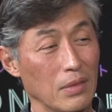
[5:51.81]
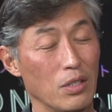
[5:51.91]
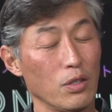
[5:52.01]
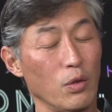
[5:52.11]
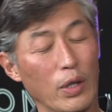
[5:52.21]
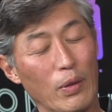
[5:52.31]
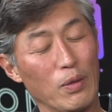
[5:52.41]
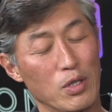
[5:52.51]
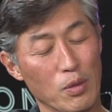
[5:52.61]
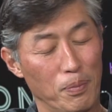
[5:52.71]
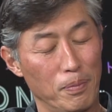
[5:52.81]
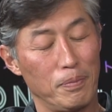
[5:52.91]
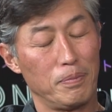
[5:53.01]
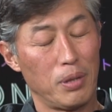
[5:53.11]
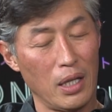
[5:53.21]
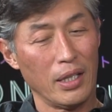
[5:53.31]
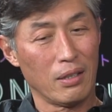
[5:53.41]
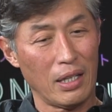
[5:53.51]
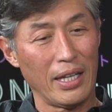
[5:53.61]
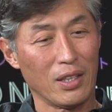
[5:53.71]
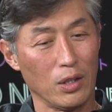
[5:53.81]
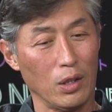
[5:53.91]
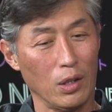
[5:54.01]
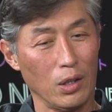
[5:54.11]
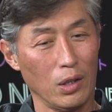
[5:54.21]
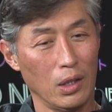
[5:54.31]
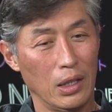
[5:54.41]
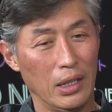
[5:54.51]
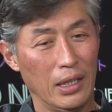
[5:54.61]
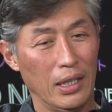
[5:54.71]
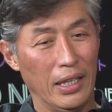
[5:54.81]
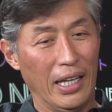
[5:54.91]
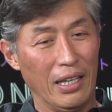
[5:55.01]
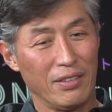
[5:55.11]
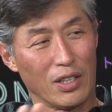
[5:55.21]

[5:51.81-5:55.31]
So wait. So polyglycol is a